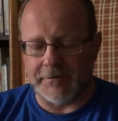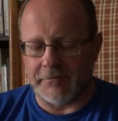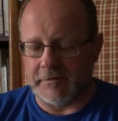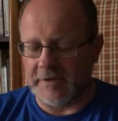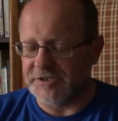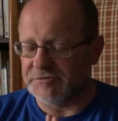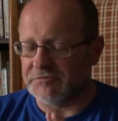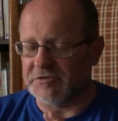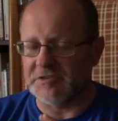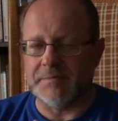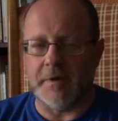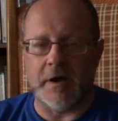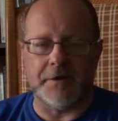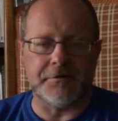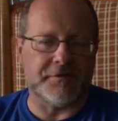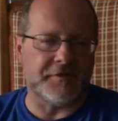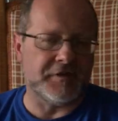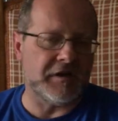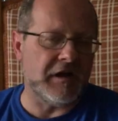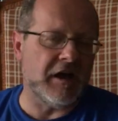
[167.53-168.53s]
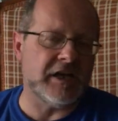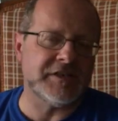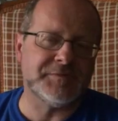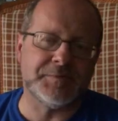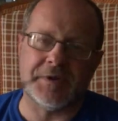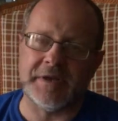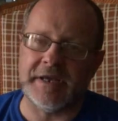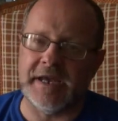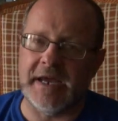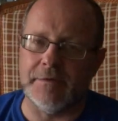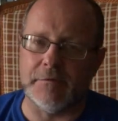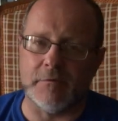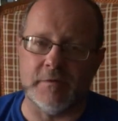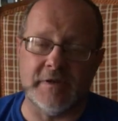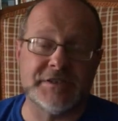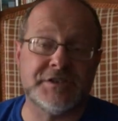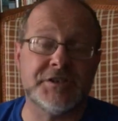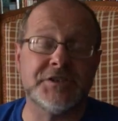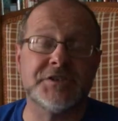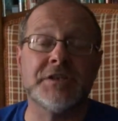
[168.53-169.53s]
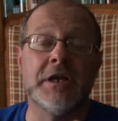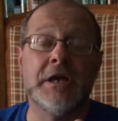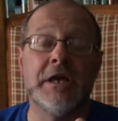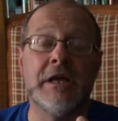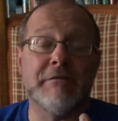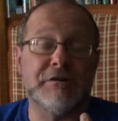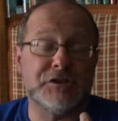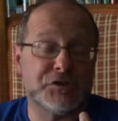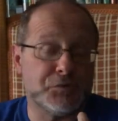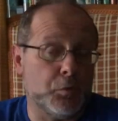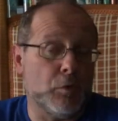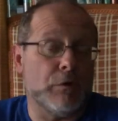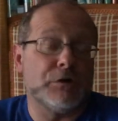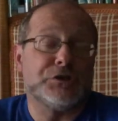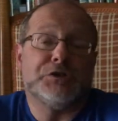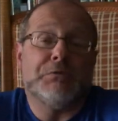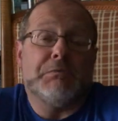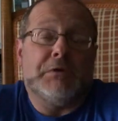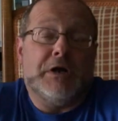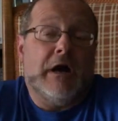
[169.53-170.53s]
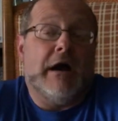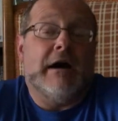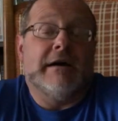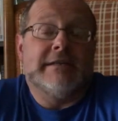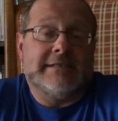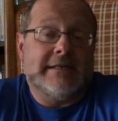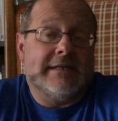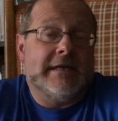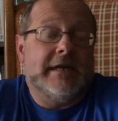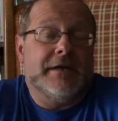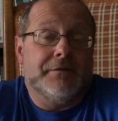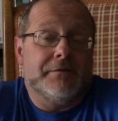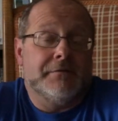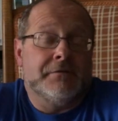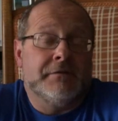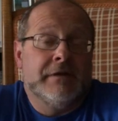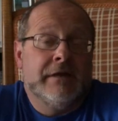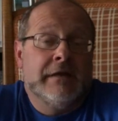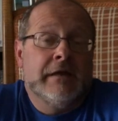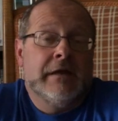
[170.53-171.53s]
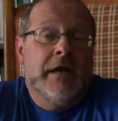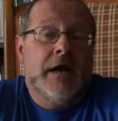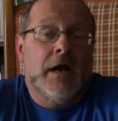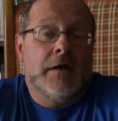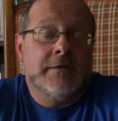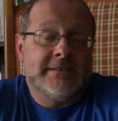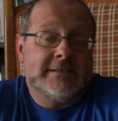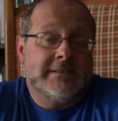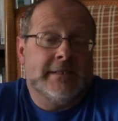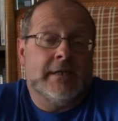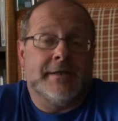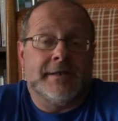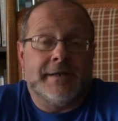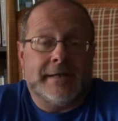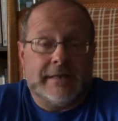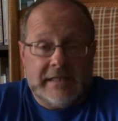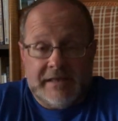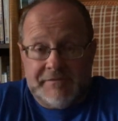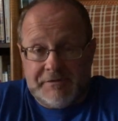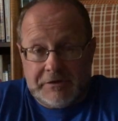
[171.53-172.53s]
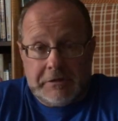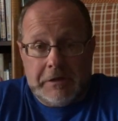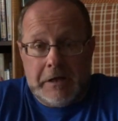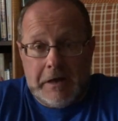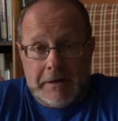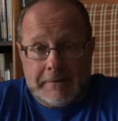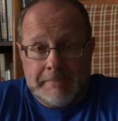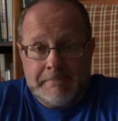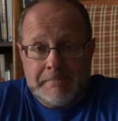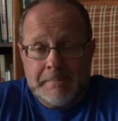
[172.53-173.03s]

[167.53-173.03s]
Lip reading: Let's respond to the gospel together. Let's worship God together on Sunday at 11 o'clock.